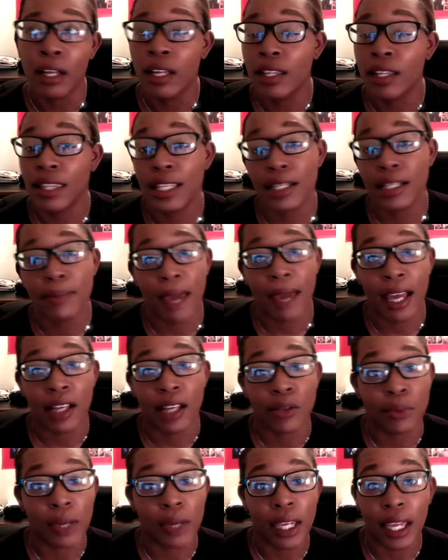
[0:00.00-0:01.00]
this
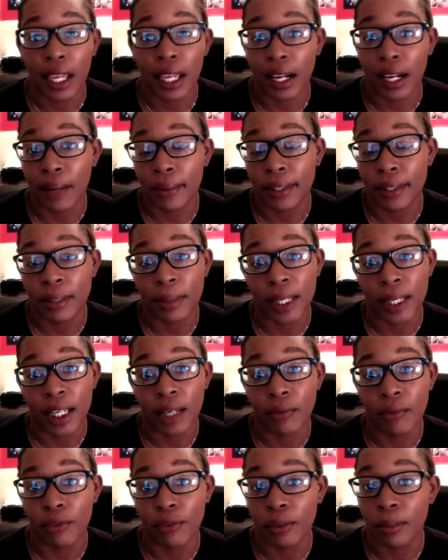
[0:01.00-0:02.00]
past weekend I went to pick
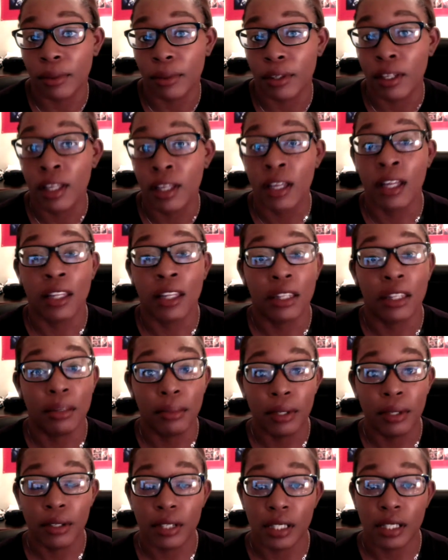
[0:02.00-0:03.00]
up from the
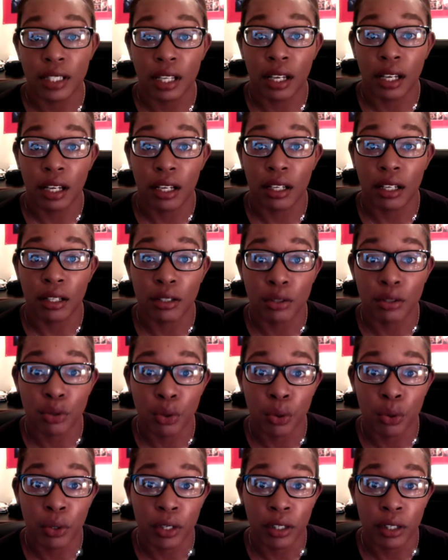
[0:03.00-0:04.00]
beauty
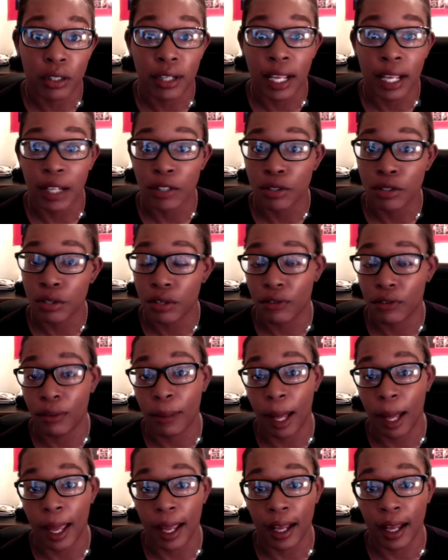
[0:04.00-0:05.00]
store down the street from
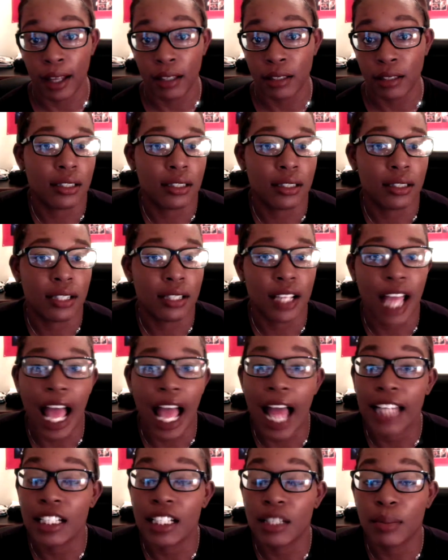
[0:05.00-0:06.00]
my house. I
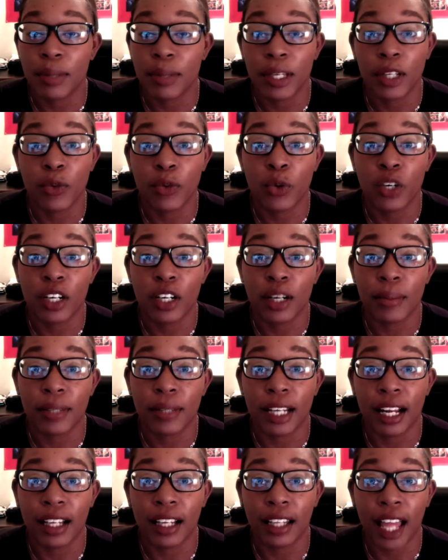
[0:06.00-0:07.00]
just picked one up that
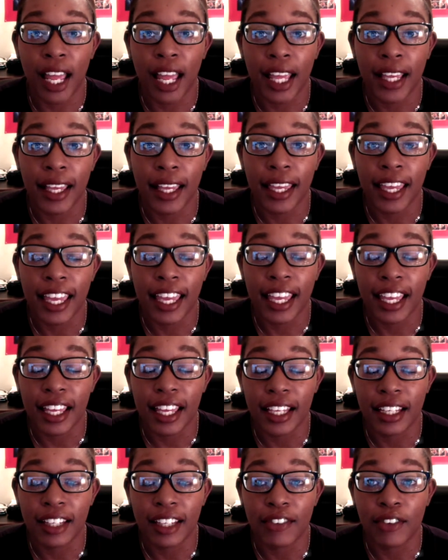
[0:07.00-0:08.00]
I like, and
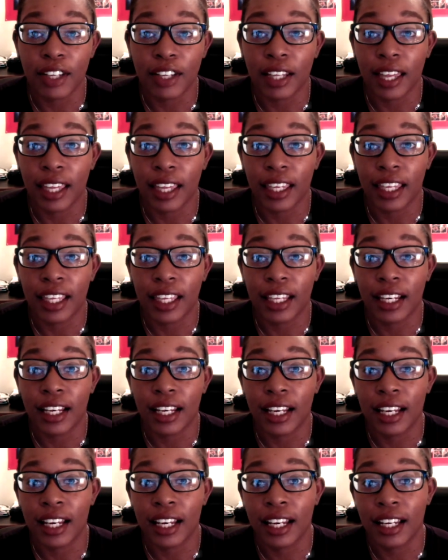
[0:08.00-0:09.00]
if I like it,
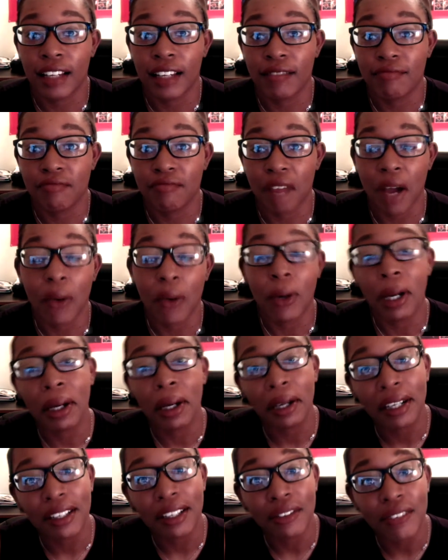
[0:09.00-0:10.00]
I wear
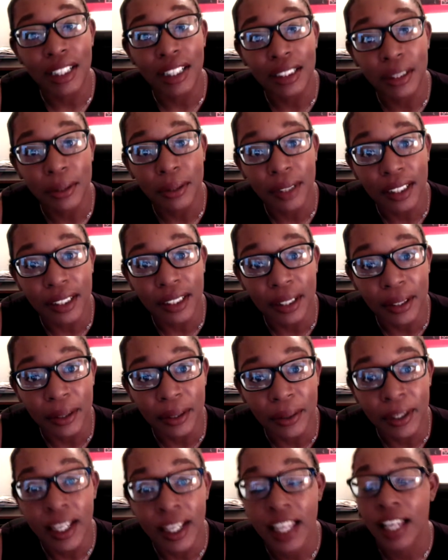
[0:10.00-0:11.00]
it. If I don't, I don't.
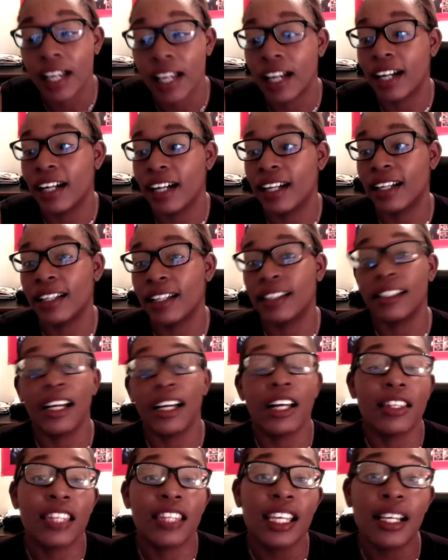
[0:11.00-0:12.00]
A
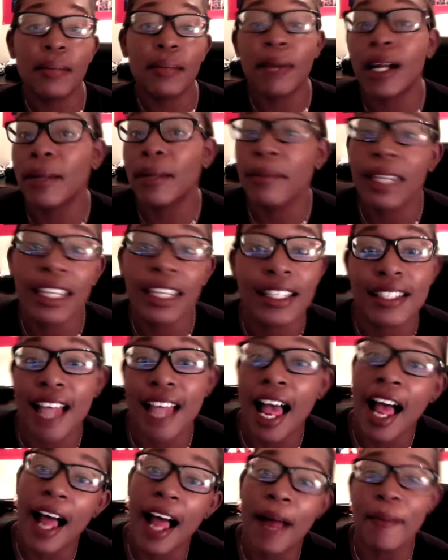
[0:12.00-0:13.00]
thing about me is
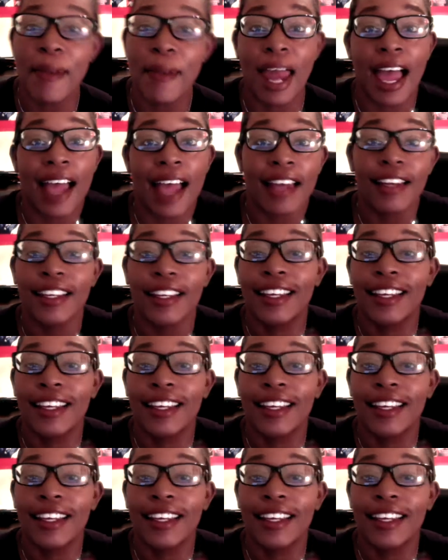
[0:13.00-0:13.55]
I'm not